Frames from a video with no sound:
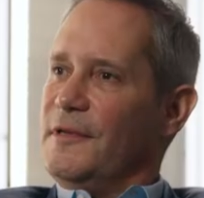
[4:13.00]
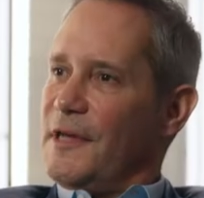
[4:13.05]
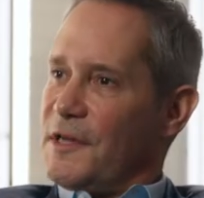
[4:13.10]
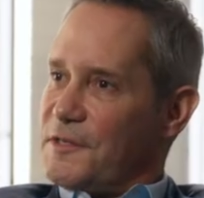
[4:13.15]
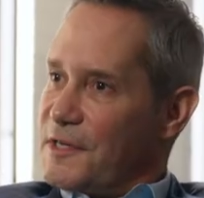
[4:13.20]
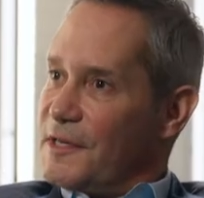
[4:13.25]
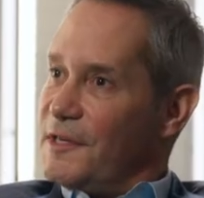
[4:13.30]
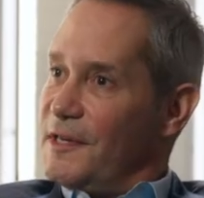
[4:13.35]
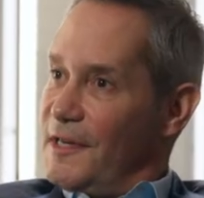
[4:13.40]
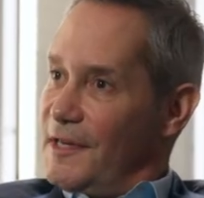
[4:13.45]

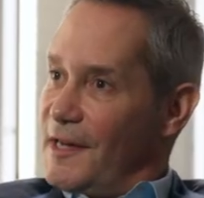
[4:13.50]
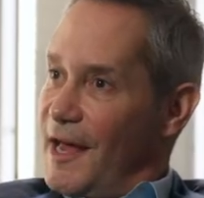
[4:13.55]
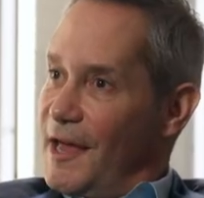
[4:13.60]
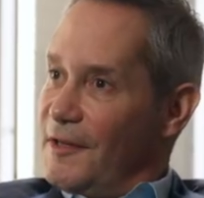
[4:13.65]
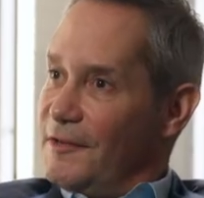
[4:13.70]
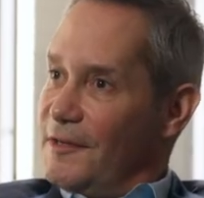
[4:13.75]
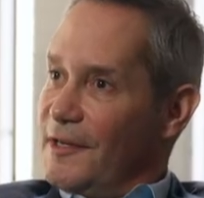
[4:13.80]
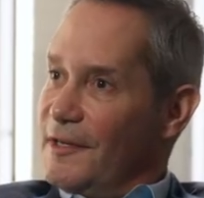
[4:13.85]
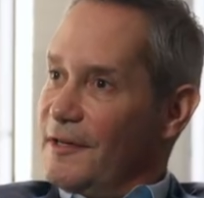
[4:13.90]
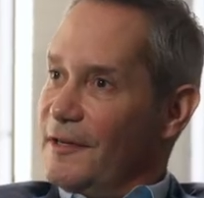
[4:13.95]
Yes, indeed,
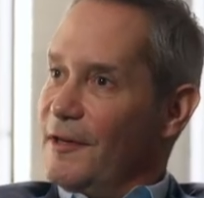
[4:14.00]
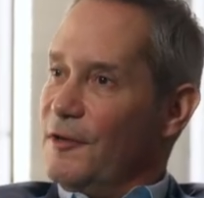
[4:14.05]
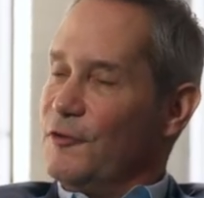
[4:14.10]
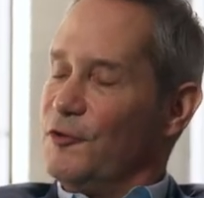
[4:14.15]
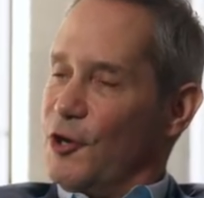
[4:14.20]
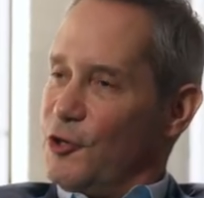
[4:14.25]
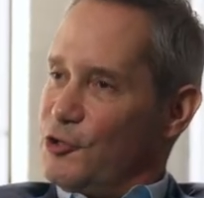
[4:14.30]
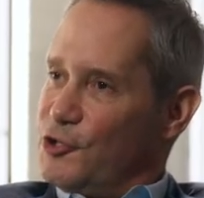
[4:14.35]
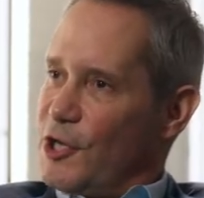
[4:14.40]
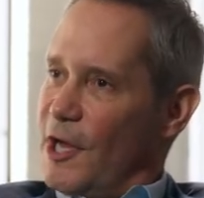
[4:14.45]
Andy.
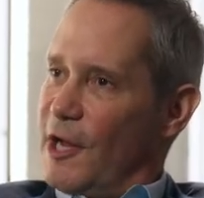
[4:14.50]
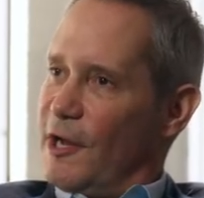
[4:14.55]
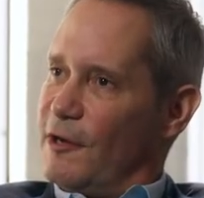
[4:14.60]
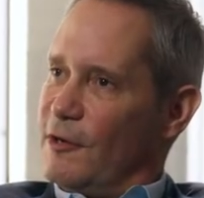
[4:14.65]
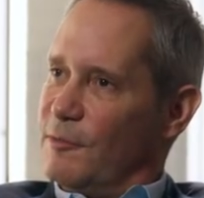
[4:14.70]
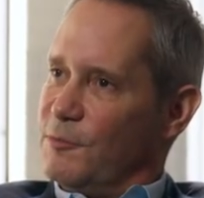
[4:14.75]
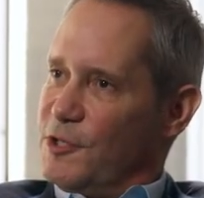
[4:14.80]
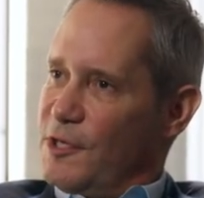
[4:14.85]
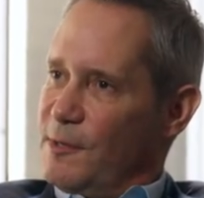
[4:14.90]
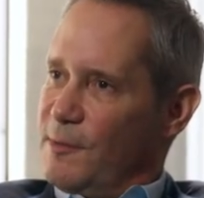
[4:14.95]
Deutsche
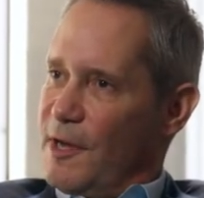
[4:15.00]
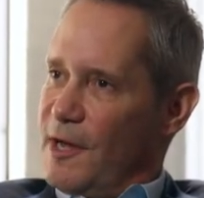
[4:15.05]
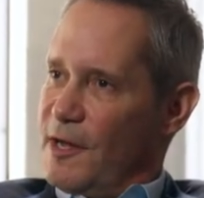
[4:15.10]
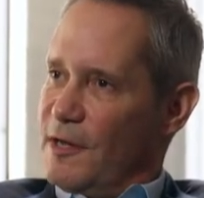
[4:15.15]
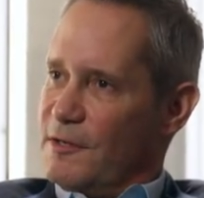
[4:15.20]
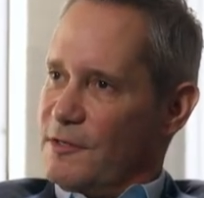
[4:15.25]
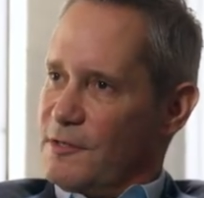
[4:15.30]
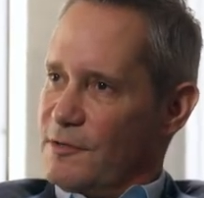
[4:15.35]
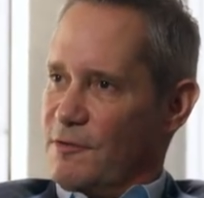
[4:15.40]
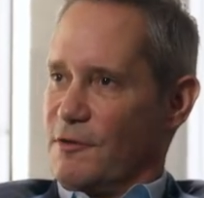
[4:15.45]
Telekom
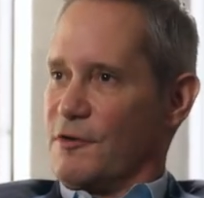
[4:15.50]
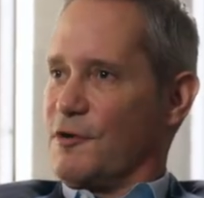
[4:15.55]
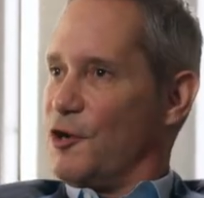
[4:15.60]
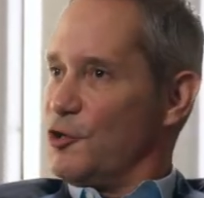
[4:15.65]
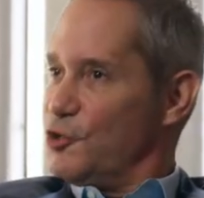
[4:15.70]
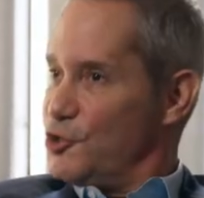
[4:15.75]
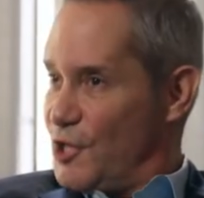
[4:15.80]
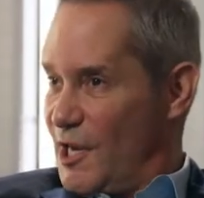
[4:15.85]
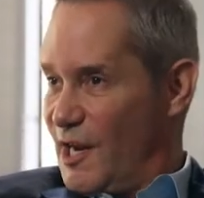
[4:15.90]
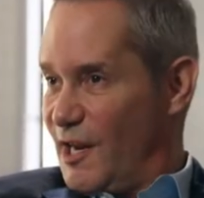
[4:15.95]
GBS or
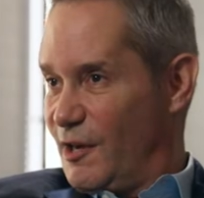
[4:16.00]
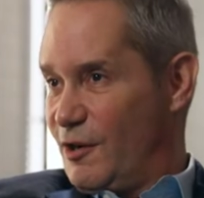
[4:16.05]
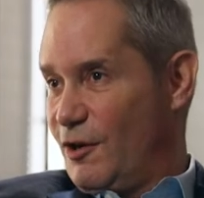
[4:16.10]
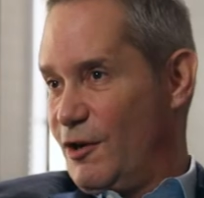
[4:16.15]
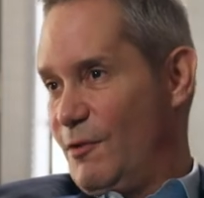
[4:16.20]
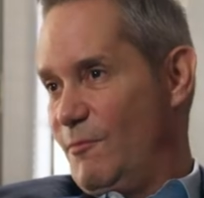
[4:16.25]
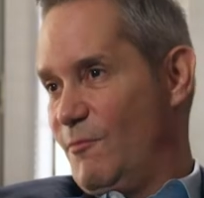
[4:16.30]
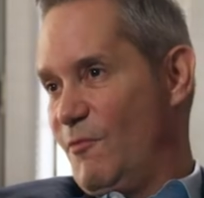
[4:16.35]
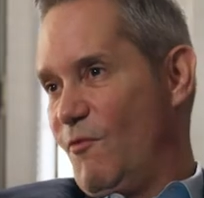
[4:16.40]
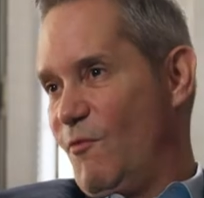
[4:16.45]
Deutsche
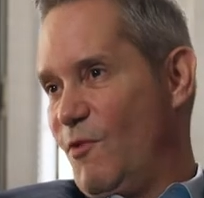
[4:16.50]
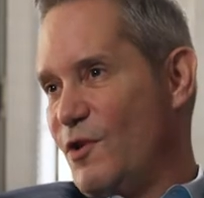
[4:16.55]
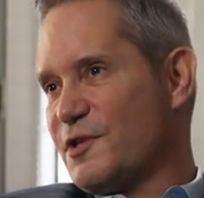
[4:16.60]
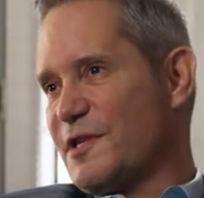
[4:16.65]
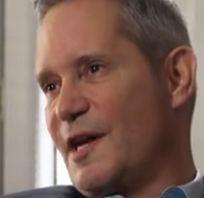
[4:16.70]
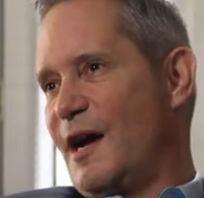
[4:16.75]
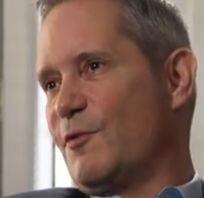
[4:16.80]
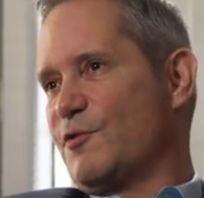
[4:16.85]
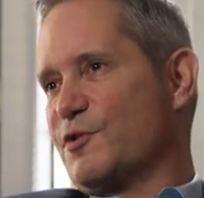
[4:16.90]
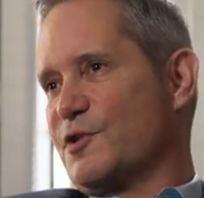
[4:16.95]
Telekom
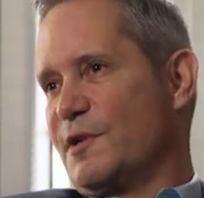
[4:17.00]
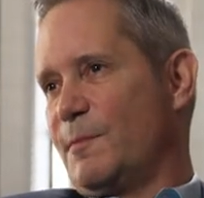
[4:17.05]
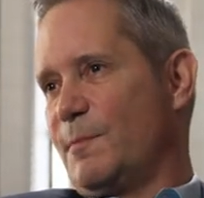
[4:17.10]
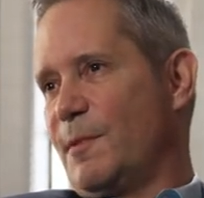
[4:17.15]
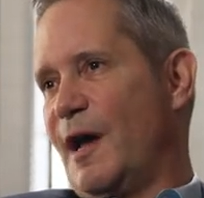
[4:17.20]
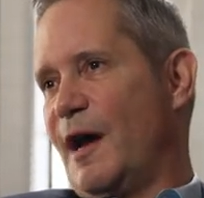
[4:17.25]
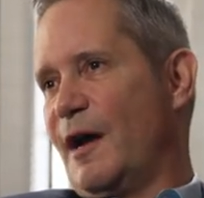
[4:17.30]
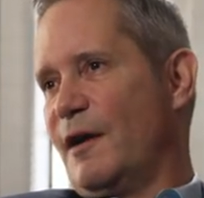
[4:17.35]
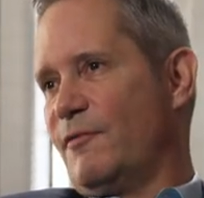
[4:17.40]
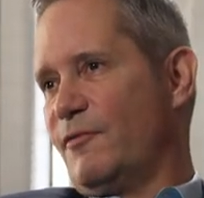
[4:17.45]
was our
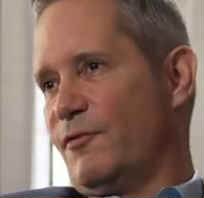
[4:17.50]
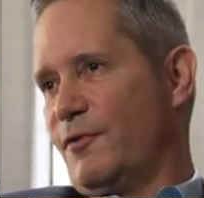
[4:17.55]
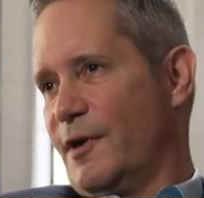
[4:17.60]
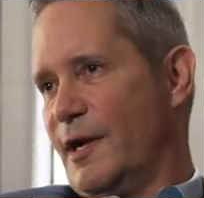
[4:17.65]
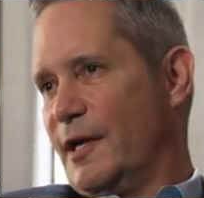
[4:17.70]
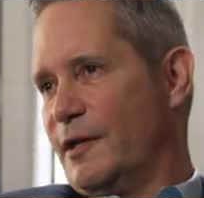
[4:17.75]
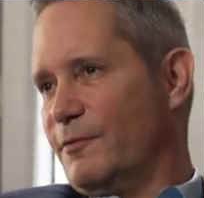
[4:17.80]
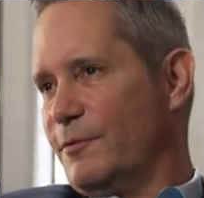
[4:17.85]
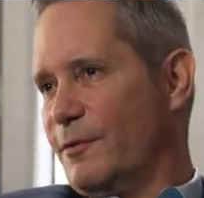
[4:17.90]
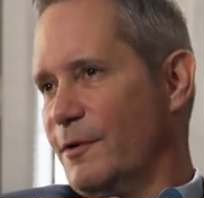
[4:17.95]
supplier for
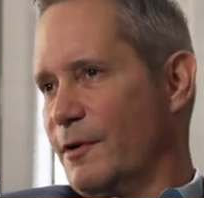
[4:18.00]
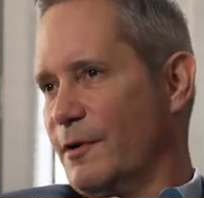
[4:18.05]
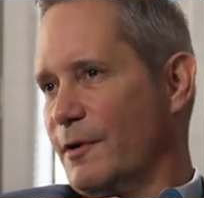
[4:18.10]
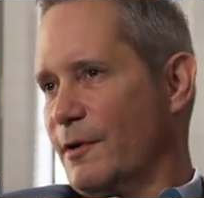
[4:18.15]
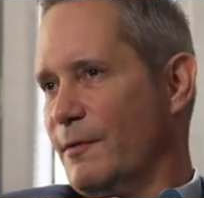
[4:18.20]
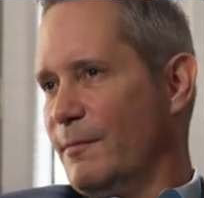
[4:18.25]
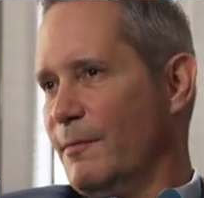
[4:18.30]
network.